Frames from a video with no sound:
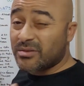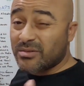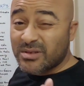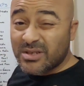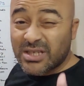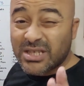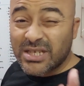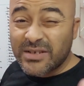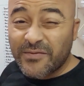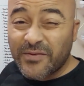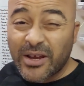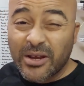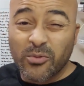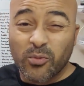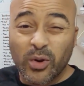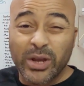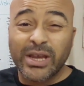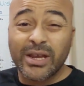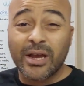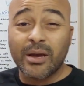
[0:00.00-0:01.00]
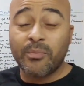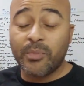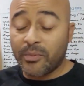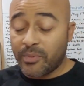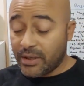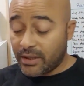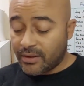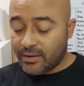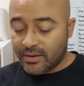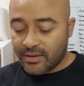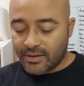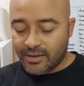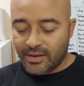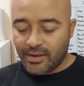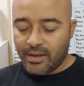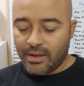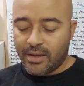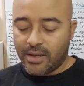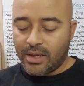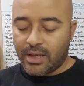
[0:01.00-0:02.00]
to see if I wake up a bit.
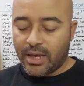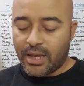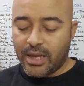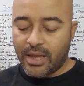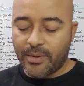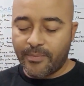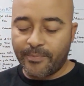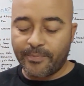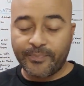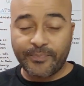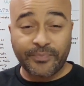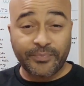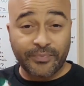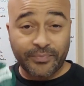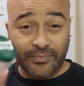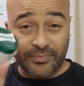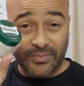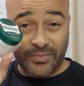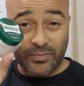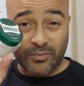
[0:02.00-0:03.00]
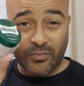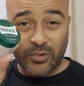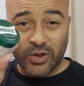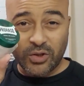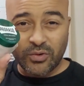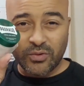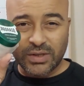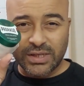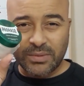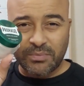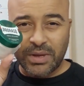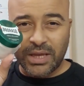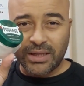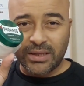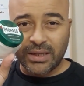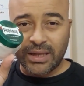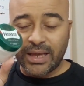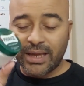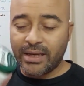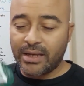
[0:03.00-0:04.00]
We'll use a
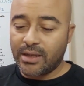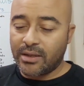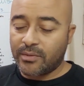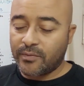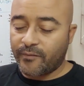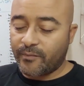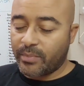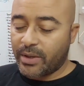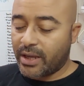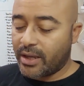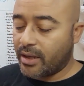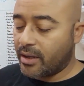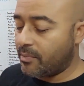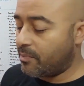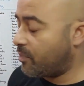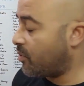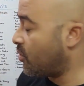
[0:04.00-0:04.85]
mentholated by